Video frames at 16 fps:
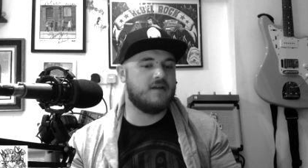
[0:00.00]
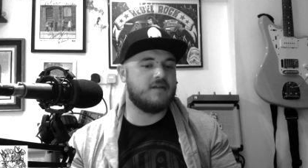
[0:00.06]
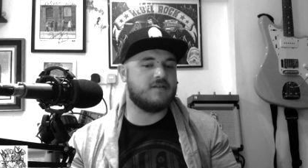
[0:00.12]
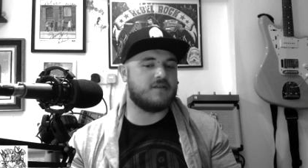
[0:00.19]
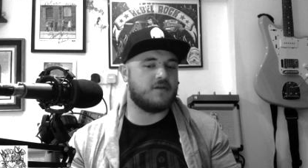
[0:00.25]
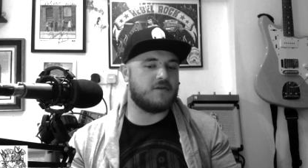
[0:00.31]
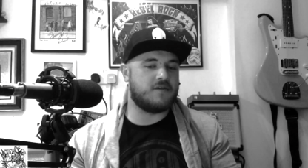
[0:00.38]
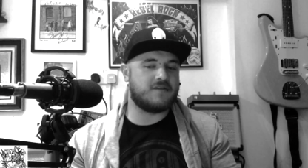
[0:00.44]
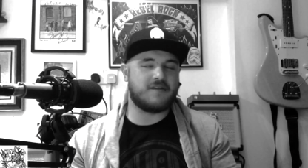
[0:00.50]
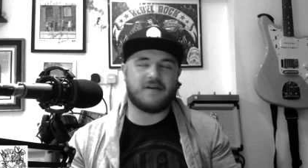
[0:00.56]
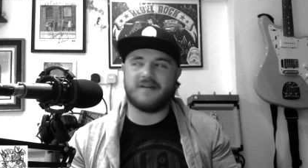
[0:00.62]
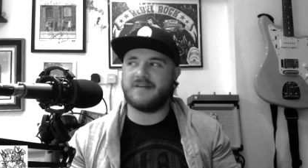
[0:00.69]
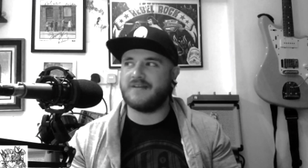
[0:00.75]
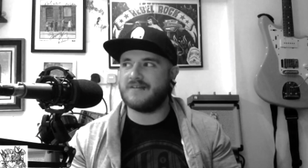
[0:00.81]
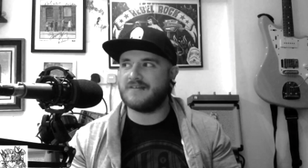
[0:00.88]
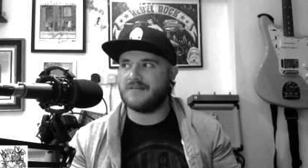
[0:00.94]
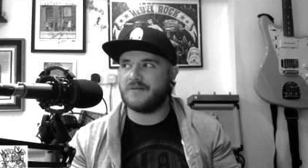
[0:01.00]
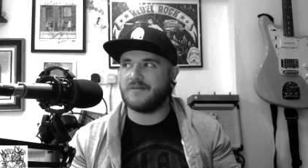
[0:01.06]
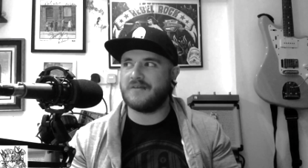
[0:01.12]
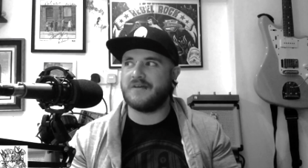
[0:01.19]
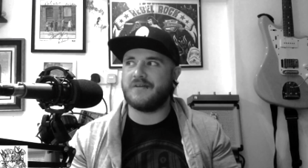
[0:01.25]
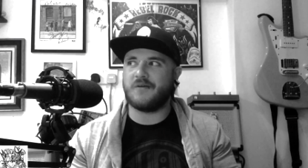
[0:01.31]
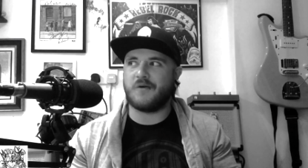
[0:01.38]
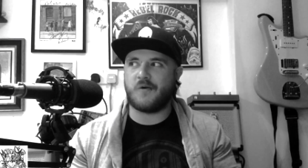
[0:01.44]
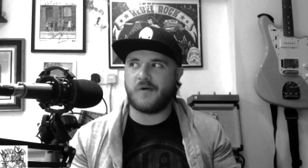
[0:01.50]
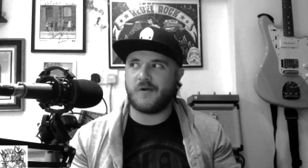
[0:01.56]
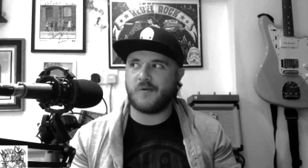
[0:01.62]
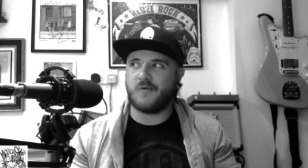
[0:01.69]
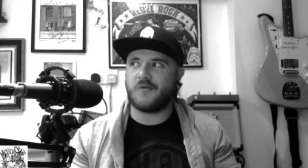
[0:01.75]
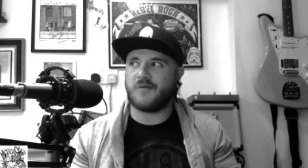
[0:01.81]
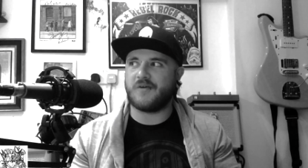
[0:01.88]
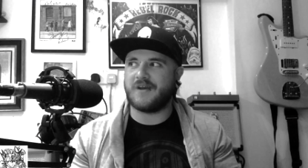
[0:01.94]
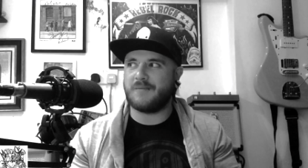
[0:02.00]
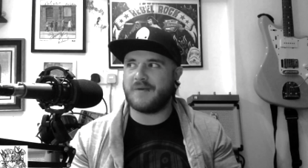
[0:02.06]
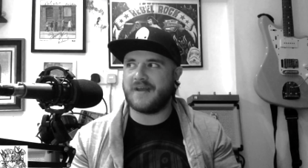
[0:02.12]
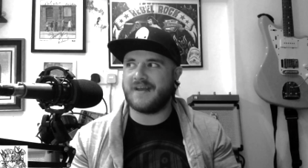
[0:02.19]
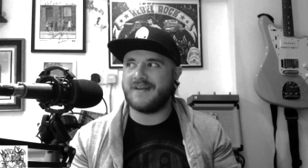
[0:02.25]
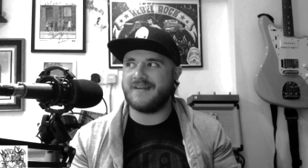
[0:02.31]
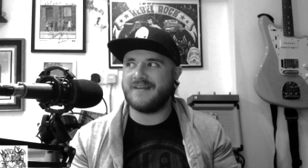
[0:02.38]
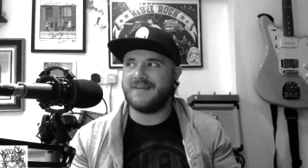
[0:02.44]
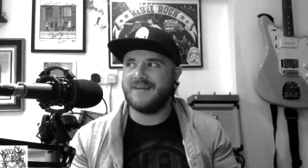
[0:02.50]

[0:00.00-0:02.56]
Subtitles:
So you saw the oil creep in.